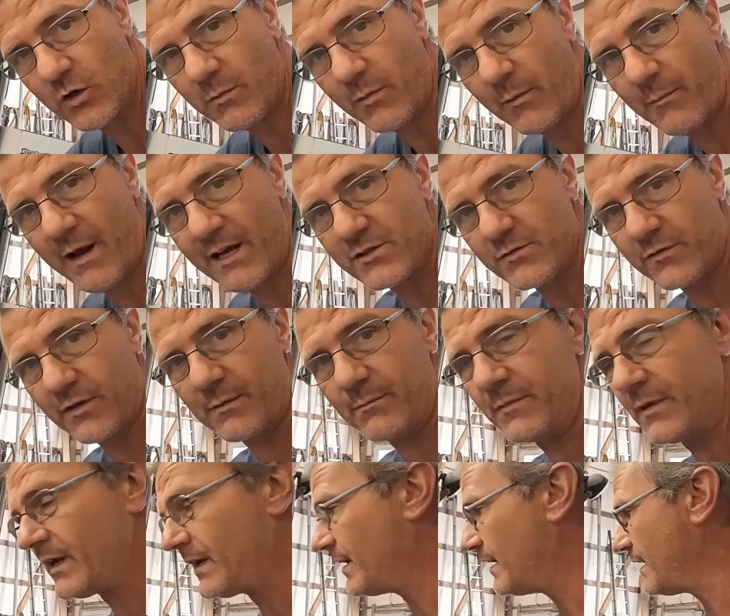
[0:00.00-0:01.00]
them or mess with them.
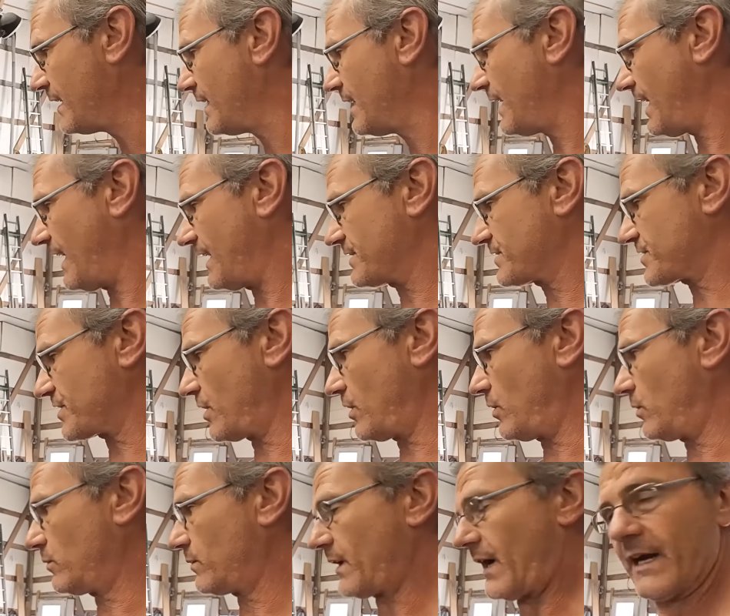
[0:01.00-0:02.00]
And
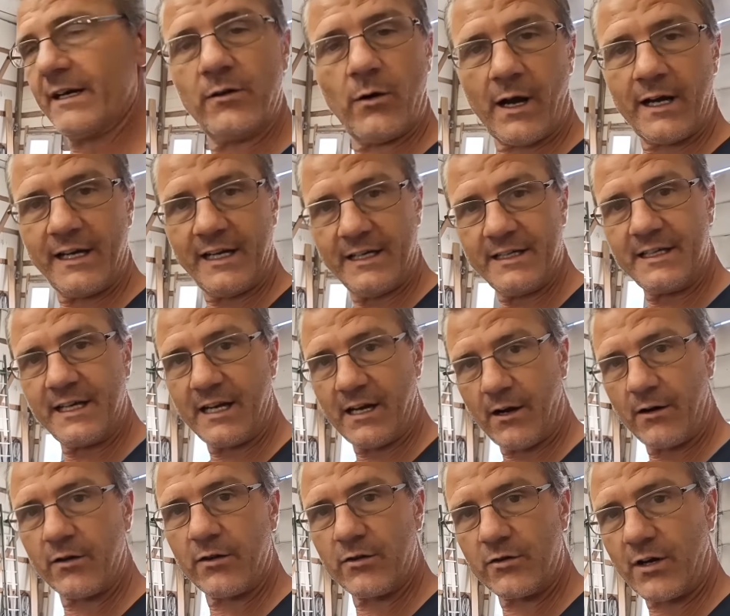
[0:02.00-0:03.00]
so I knew I needed to get
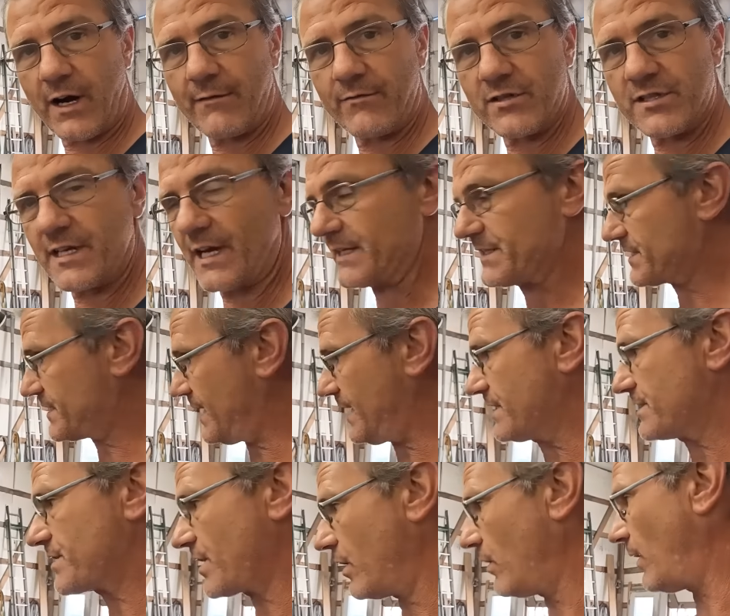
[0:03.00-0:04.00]
under the driver's side
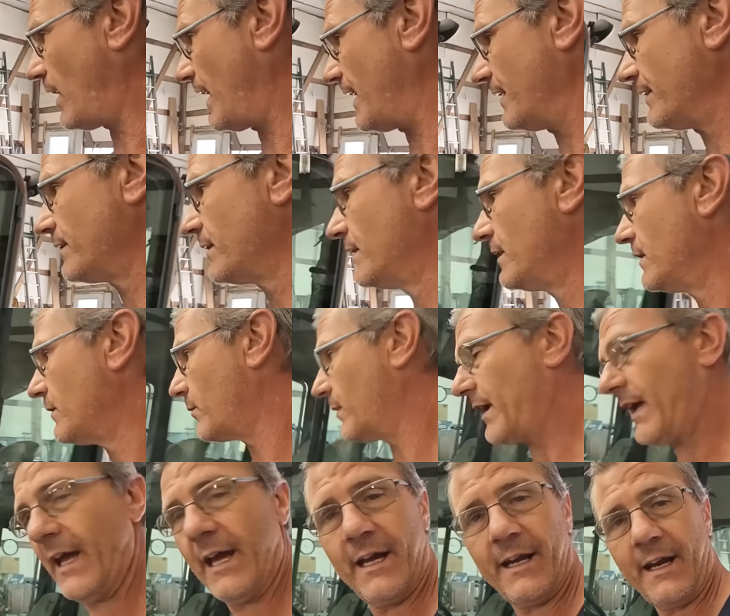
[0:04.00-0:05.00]
seat. So I went
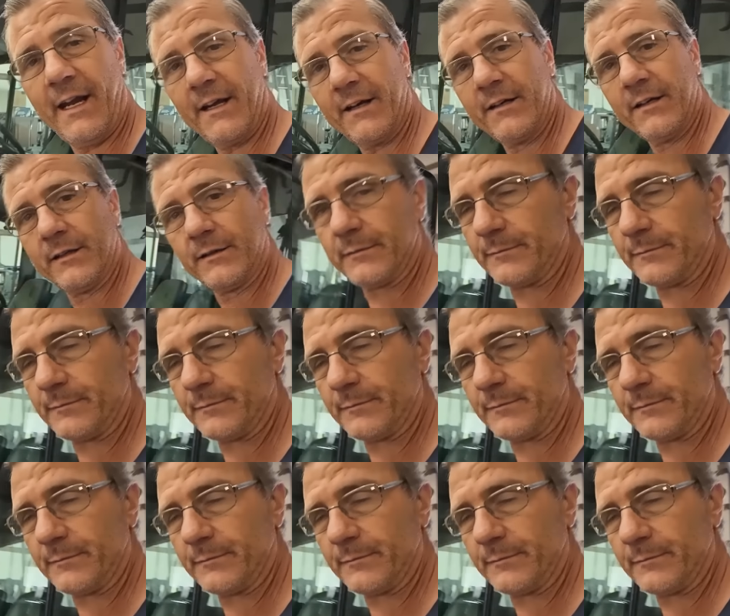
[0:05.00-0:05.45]
ahead and